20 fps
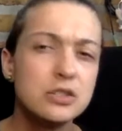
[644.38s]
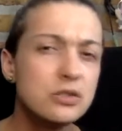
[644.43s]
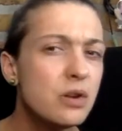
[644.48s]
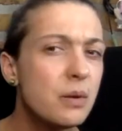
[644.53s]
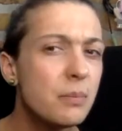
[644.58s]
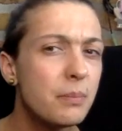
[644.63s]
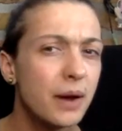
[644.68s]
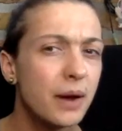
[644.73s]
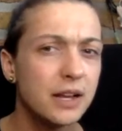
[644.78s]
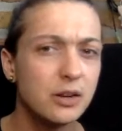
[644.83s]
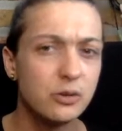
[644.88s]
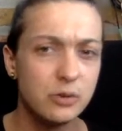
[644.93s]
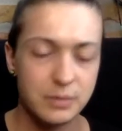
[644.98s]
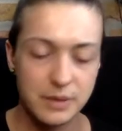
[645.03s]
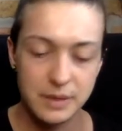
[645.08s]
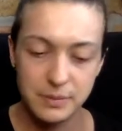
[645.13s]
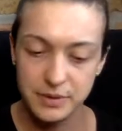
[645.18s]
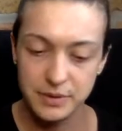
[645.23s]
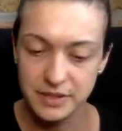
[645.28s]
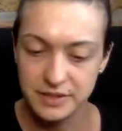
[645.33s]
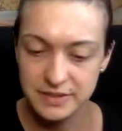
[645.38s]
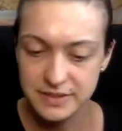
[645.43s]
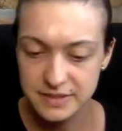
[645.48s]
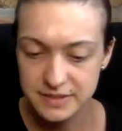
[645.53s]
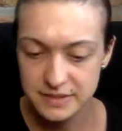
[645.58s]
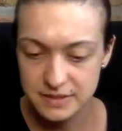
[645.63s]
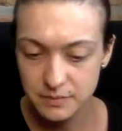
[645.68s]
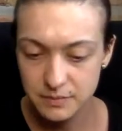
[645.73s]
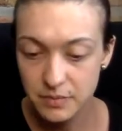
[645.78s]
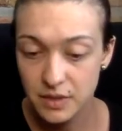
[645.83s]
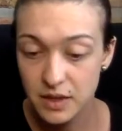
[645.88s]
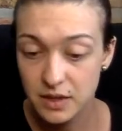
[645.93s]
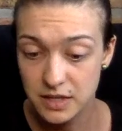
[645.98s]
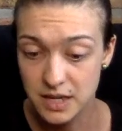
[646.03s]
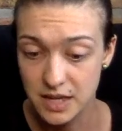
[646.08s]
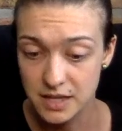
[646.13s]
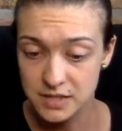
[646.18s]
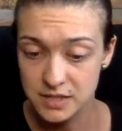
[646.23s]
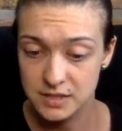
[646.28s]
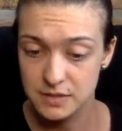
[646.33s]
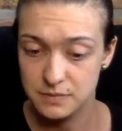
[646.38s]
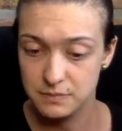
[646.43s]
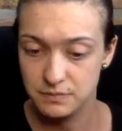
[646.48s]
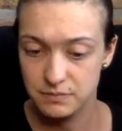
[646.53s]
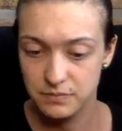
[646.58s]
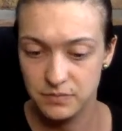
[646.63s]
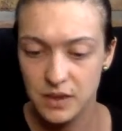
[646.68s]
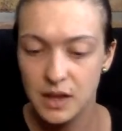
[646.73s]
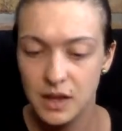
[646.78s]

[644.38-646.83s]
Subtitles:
Do non-binary people exist? Yes.